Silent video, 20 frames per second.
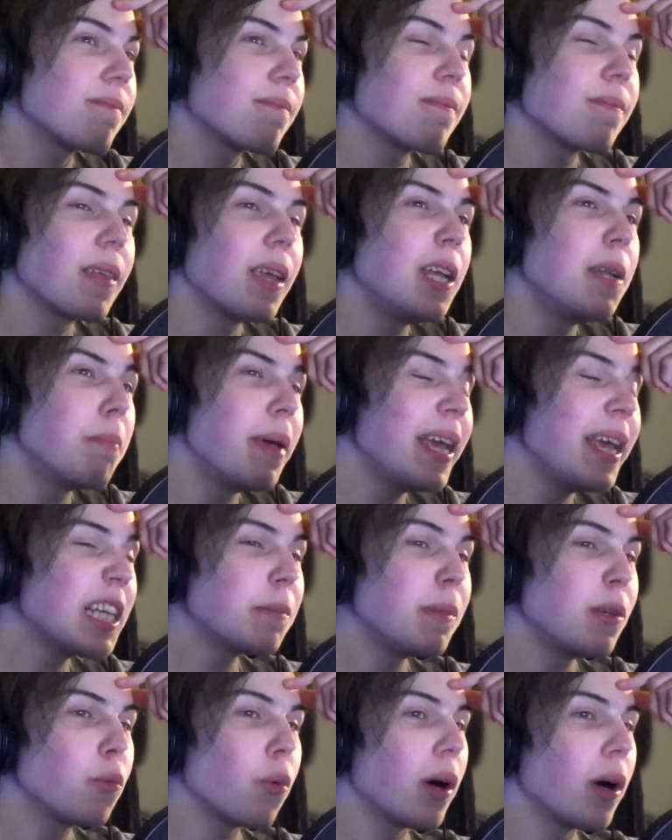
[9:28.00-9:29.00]
it
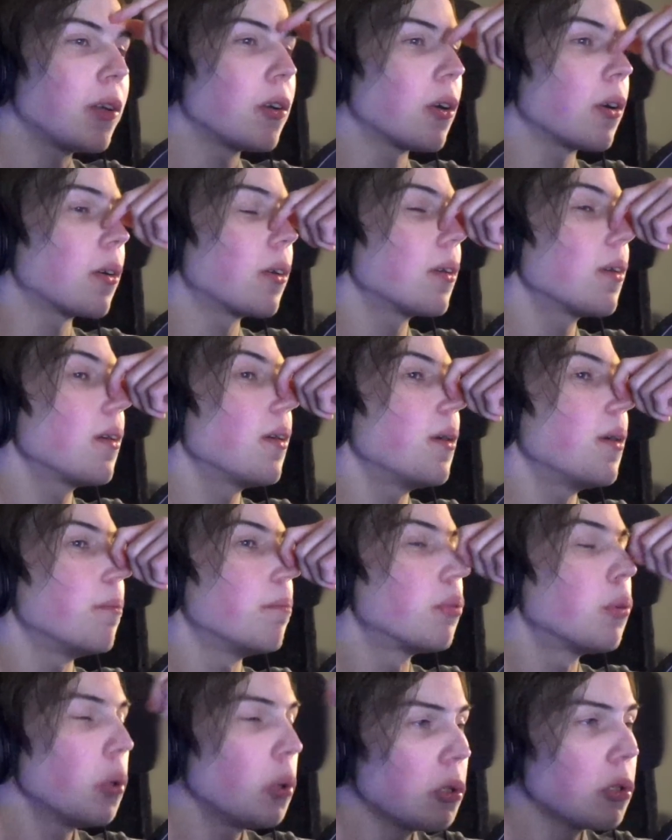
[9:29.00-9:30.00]
makes me wonder.
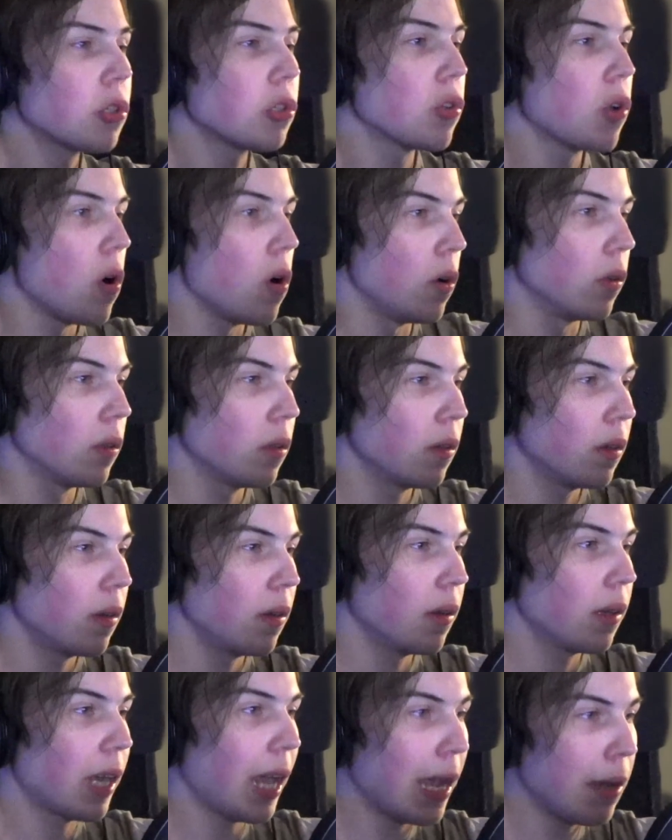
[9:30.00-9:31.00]
Brook's soul
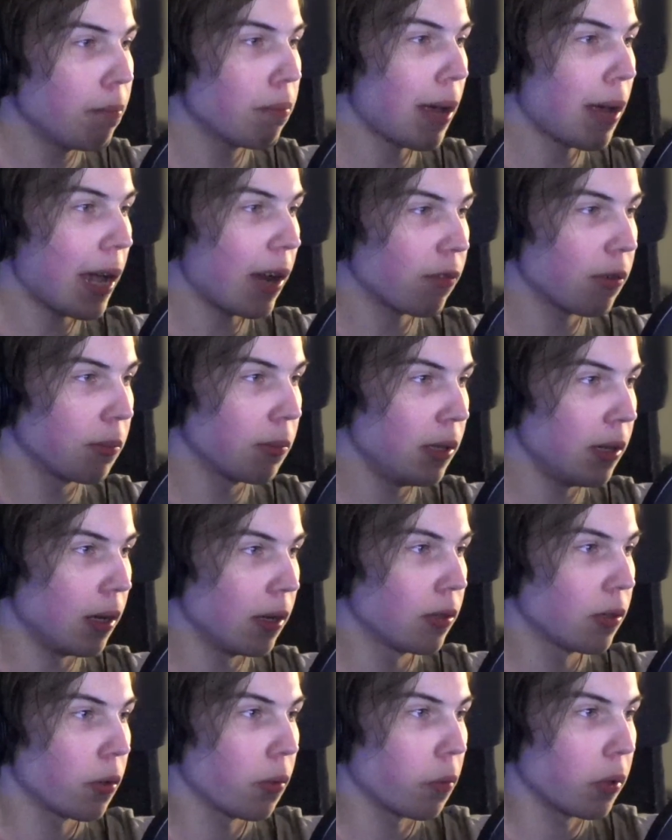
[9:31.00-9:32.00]
came back from the
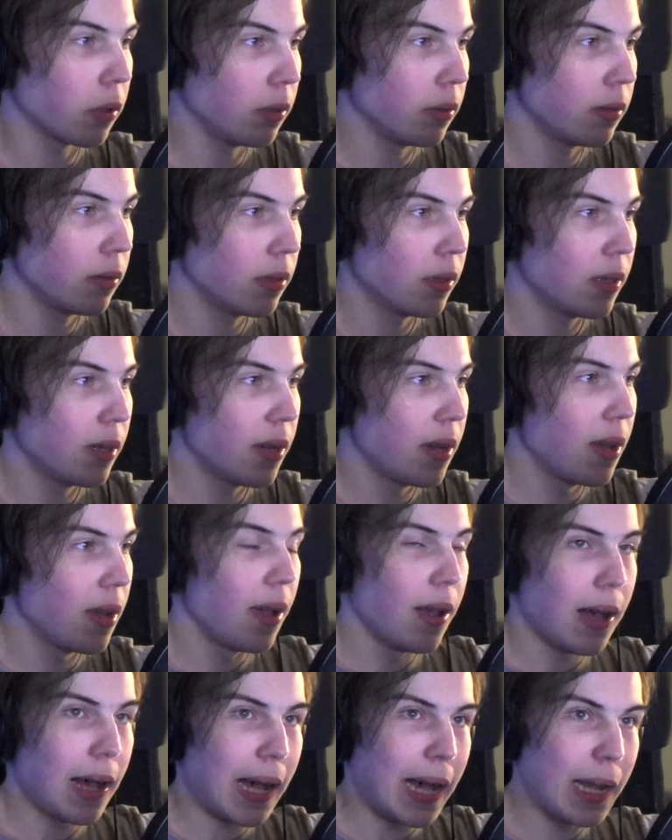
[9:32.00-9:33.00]
underworld.
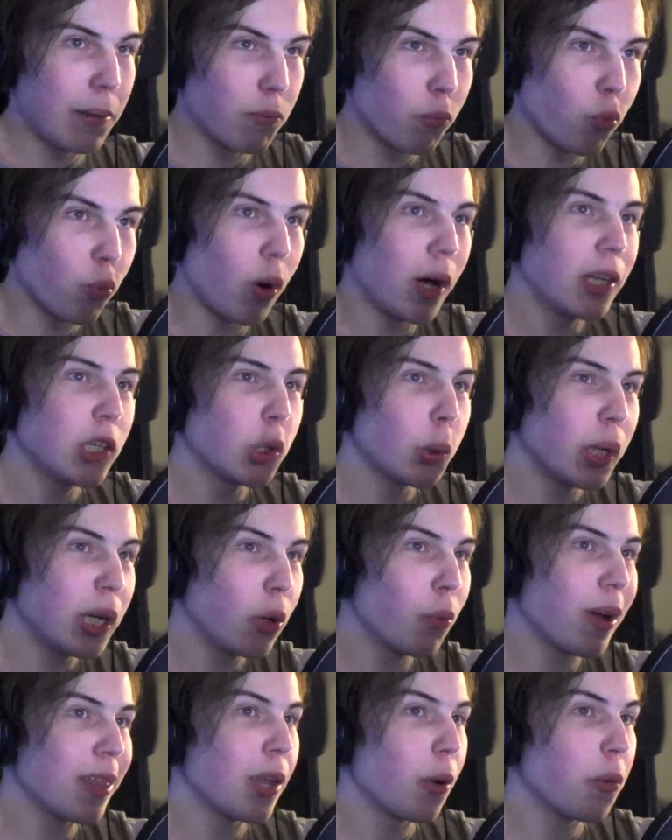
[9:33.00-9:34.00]
I'm wondering
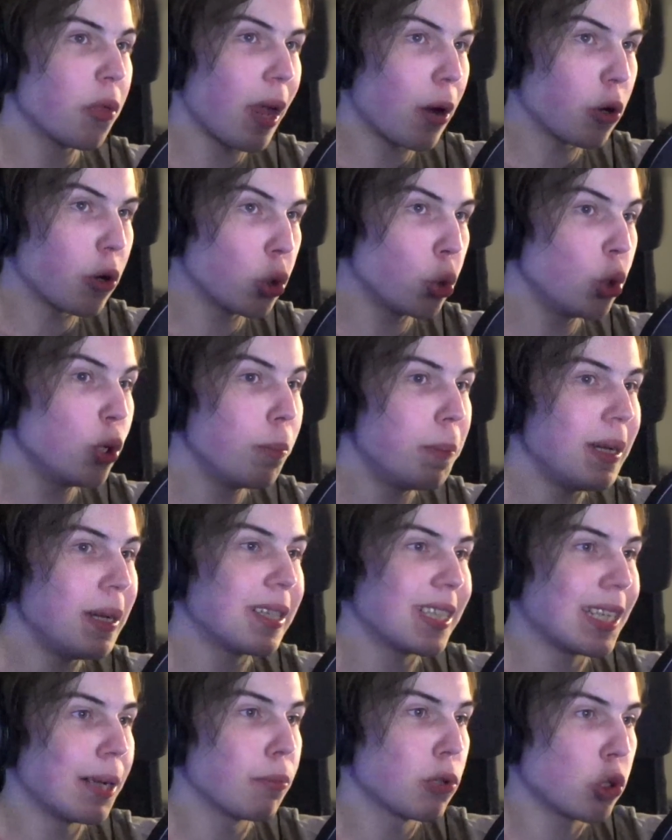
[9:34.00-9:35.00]
whether there could be
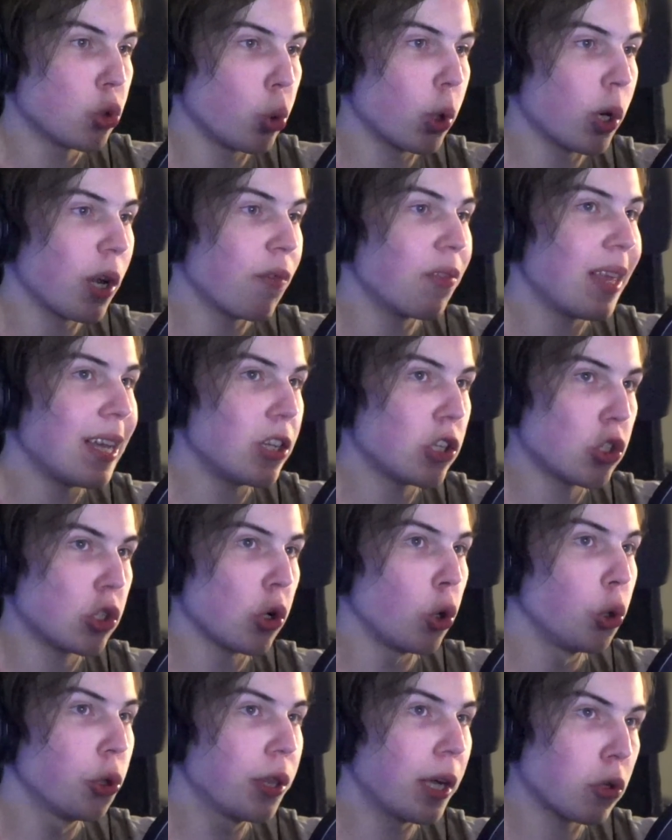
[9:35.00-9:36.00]
some sort of they
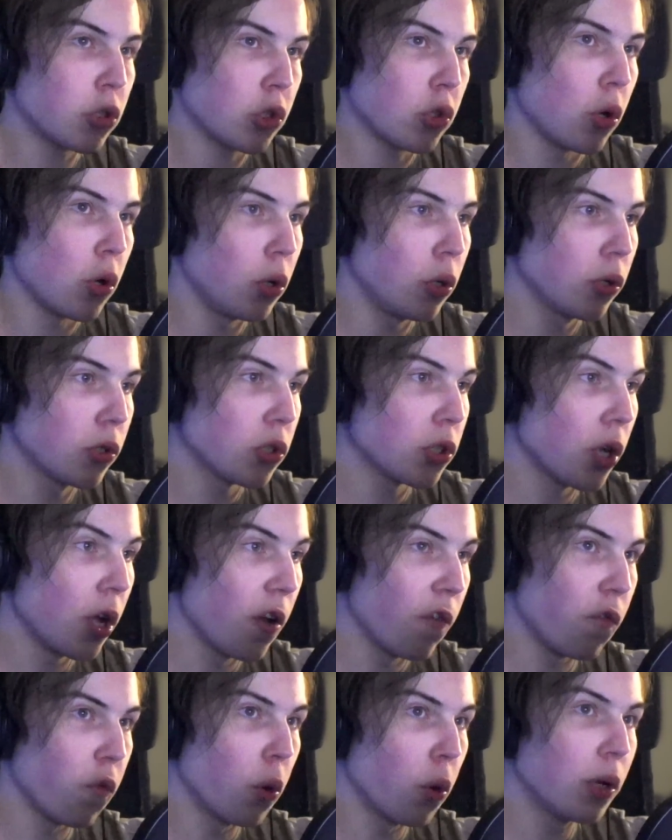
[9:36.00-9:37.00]
sold their souls
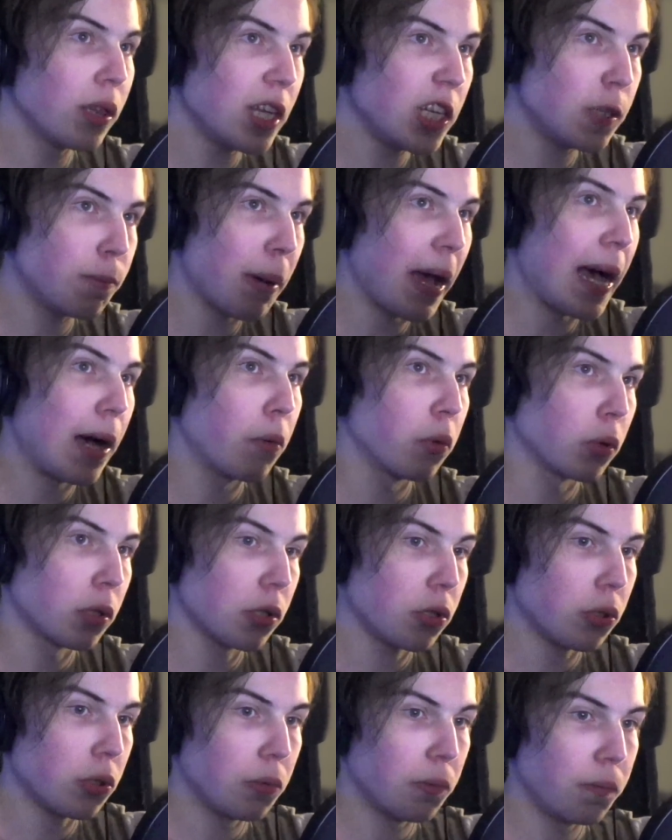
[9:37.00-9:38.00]
for these
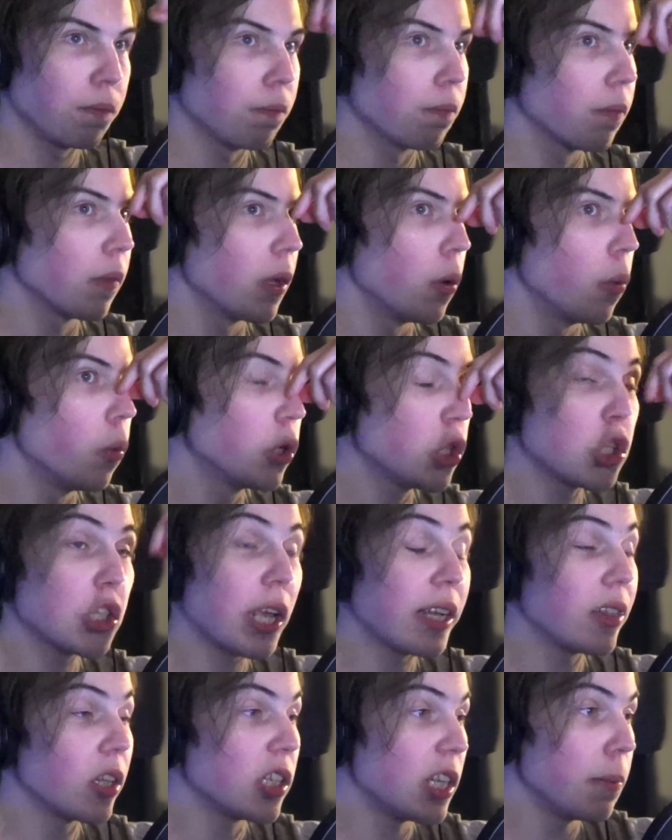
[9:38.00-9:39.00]
powers. Which is
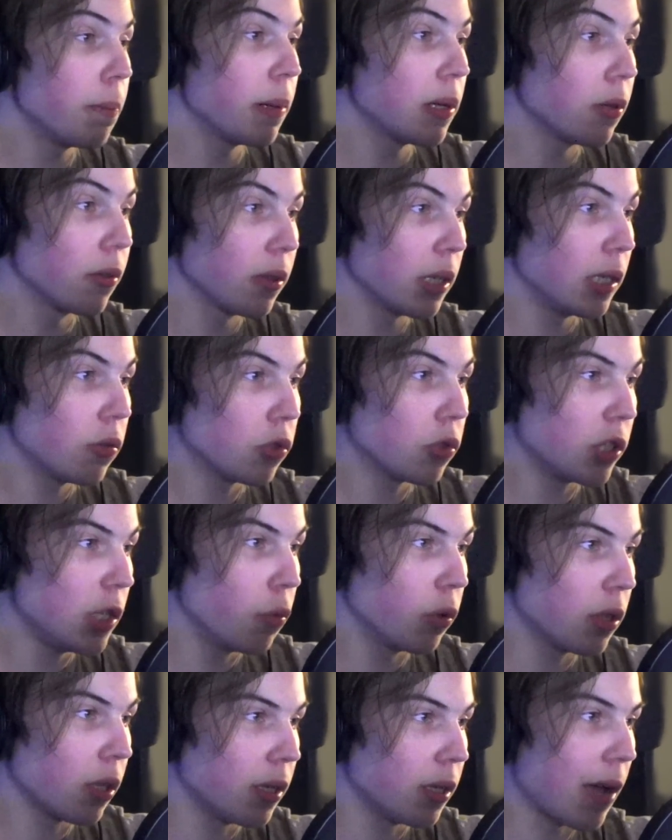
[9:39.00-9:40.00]
like the typical thing you see
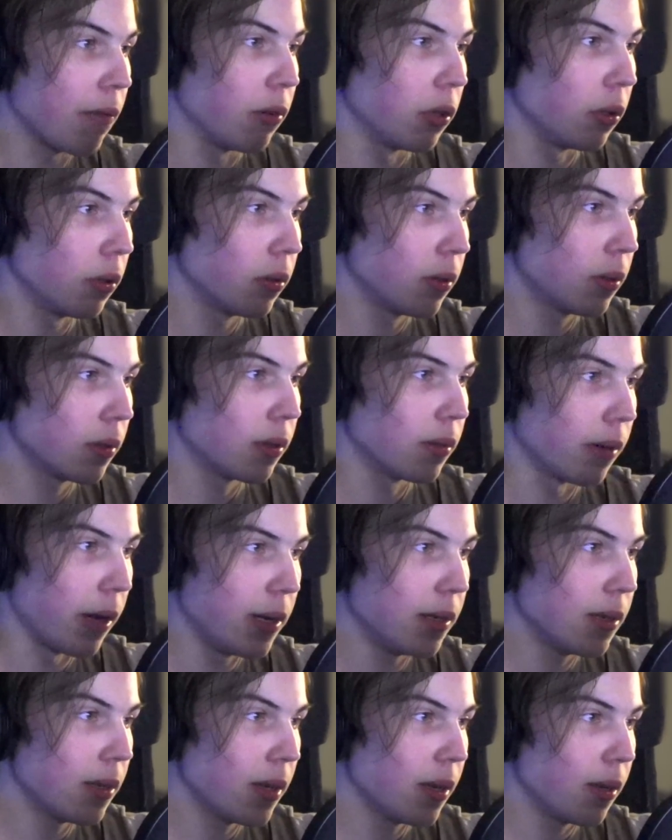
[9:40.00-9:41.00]
with the devil, right?
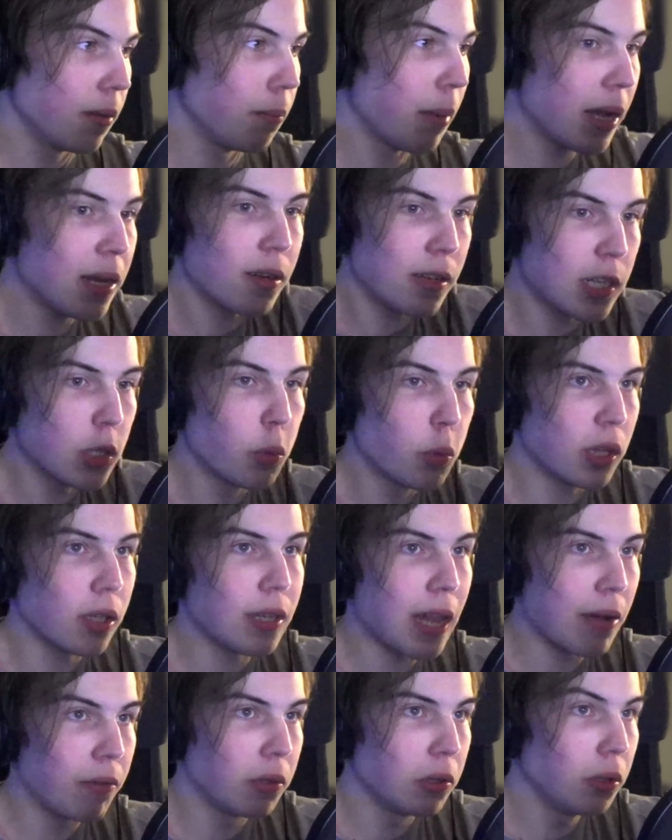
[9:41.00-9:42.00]
Made a deal with the
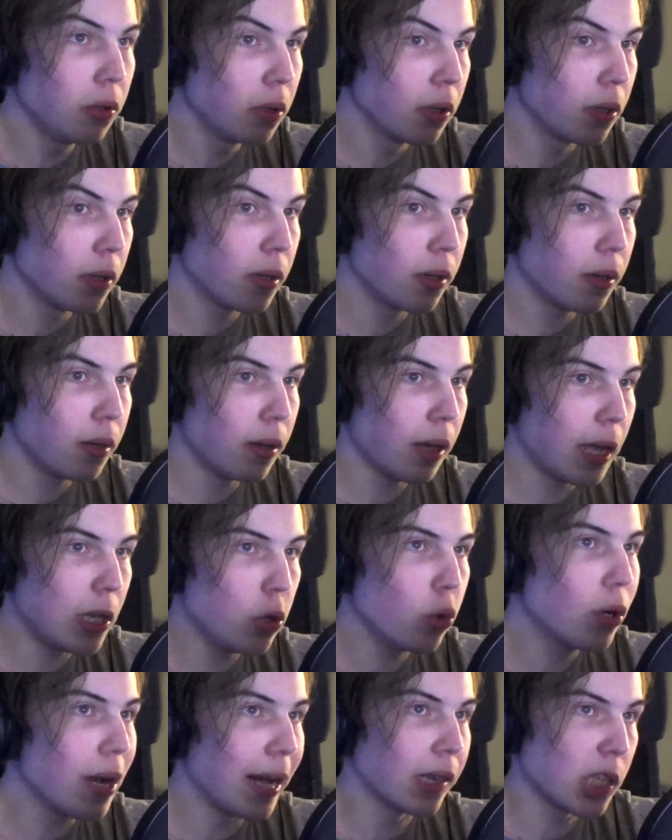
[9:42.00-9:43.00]
devil and you
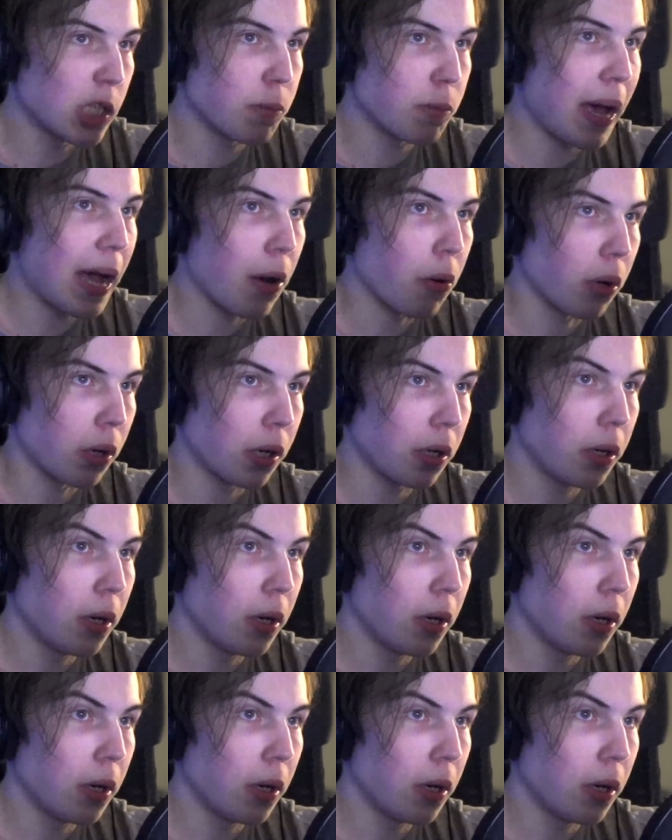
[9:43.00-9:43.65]
got this power.